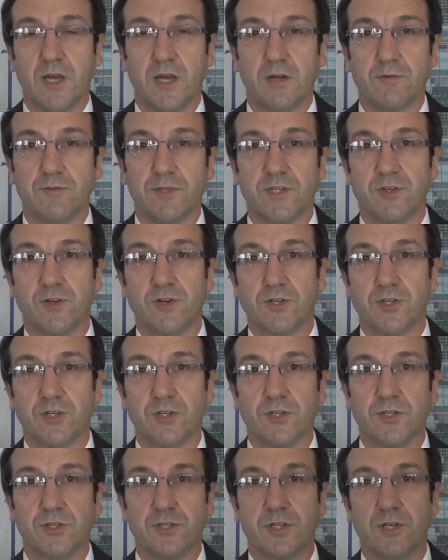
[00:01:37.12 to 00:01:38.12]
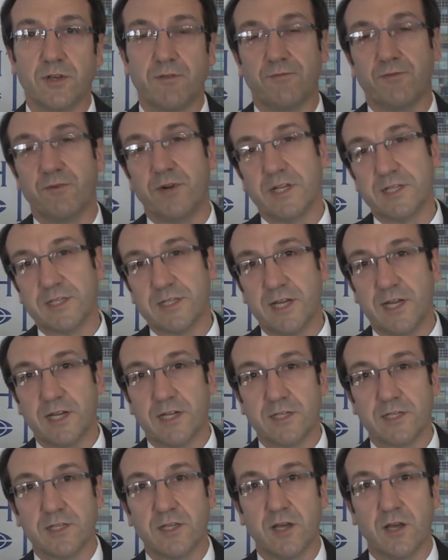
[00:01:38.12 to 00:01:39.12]
researchers, for
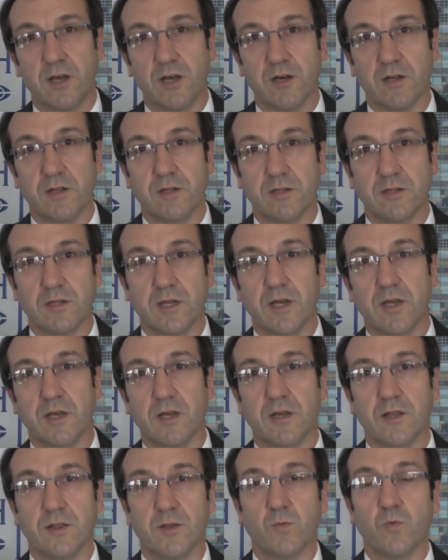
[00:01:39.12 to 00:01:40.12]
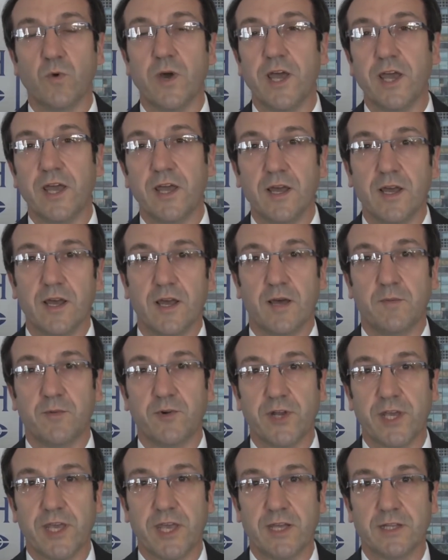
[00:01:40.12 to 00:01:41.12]
instance, on the way
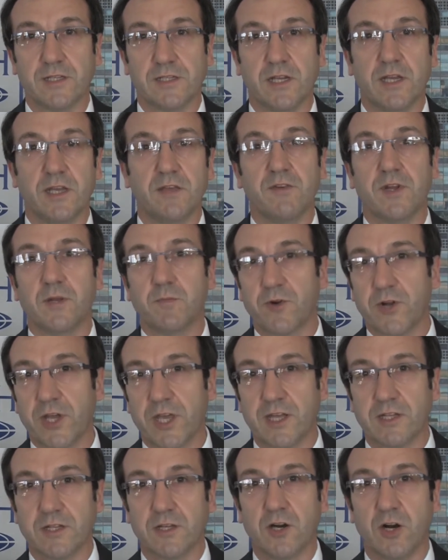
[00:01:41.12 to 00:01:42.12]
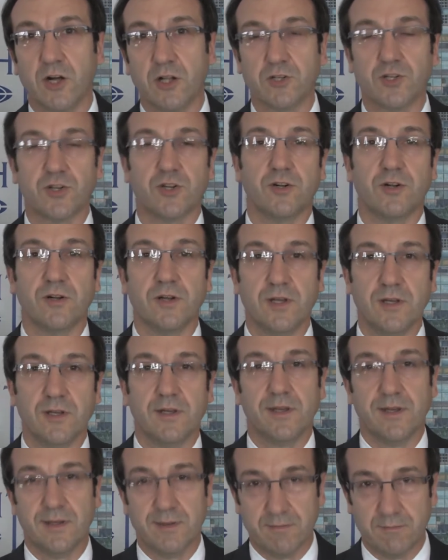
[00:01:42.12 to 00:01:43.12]
Americans live and American culture.
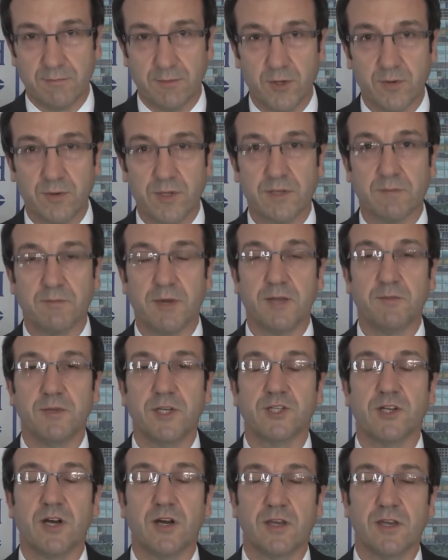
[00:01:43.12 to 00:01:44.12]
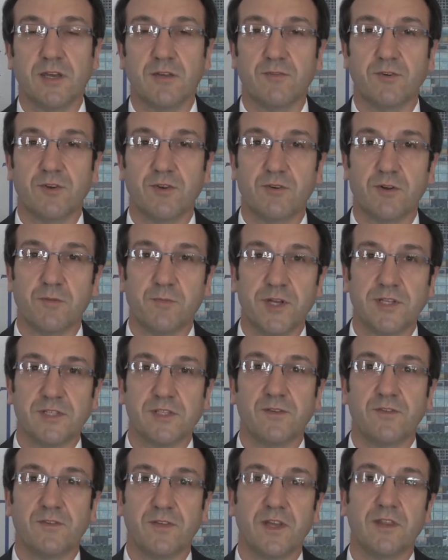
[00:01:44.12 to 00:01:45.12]
Though it might be shocking for Europeans
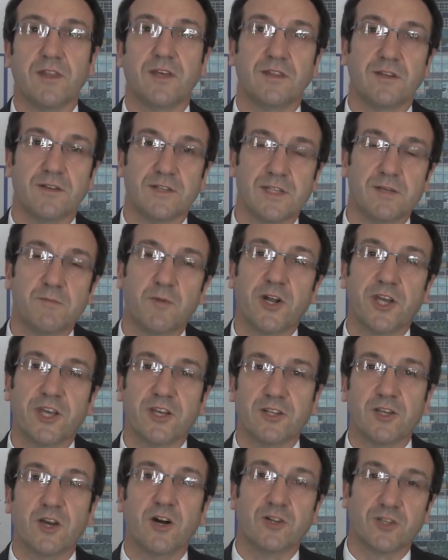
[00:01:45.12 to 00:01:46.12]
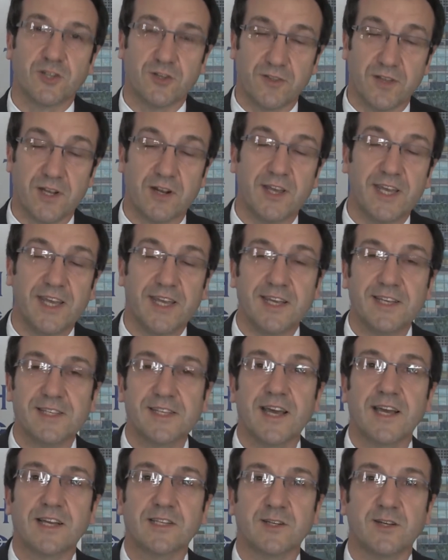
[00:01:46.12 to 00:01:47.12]
to think that there's American culture, there is
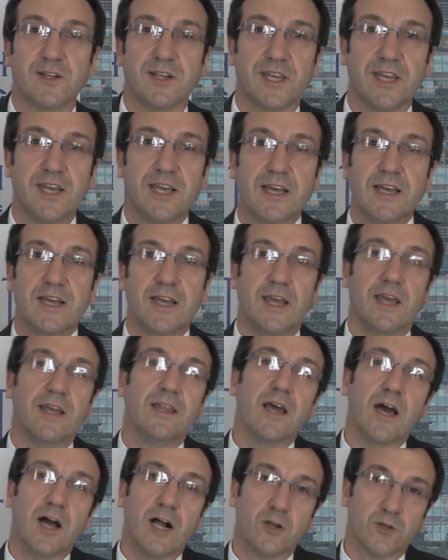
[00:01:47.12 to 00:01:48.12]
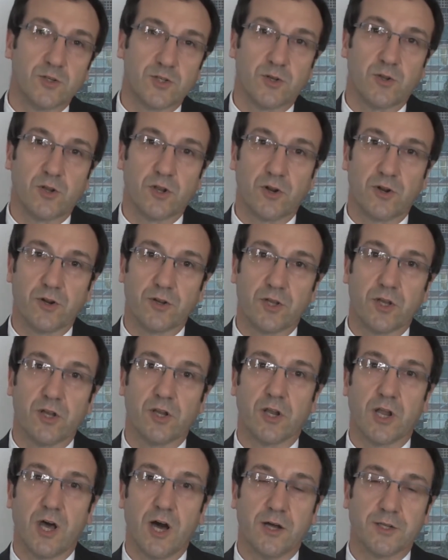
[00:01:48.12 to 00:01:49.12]
actually, and I also learned a
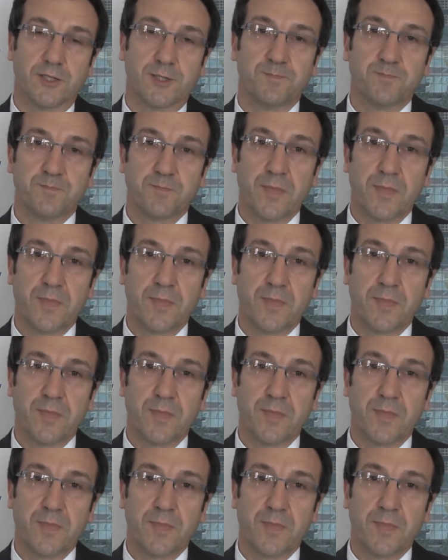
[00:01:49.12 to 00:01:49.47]
lot.